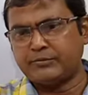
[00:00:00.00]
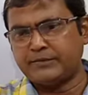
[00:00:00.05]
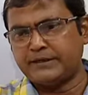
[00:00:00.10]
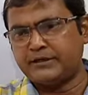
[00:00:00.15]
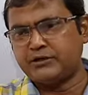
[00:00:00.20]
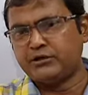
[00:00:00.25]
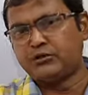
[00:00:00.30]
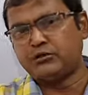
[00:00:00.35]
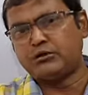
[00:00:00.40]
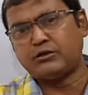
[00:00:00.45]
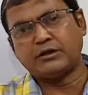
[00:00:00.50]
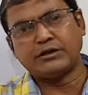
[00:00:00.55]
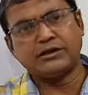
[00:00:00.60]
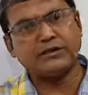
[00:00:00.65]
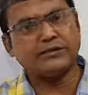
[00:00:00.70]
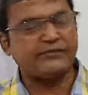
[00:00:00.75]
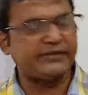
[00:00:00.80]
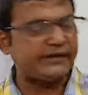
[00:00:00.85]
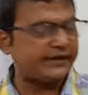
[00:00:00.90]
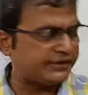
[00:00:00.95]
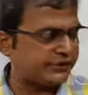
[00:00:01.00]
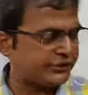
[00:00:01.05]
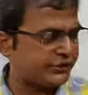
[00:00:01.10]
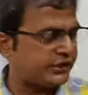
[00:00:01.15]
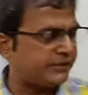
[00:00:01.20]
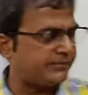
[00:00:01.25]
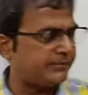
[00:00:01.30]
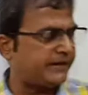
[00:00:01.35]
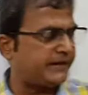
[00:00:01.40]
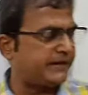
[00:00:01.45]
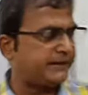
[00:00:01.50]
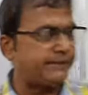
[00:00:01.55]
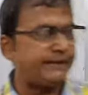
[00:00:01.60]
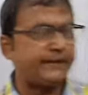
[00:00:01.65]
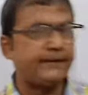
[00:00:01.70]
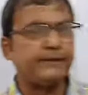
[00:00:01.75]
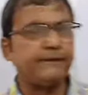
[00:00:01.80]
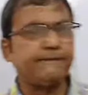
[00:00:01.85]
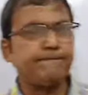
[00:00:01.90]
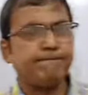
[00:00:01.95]
video on the financial
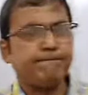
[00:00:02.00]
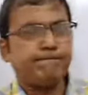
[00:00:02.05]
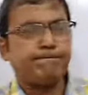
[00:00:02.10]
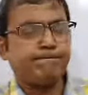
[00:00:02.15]
management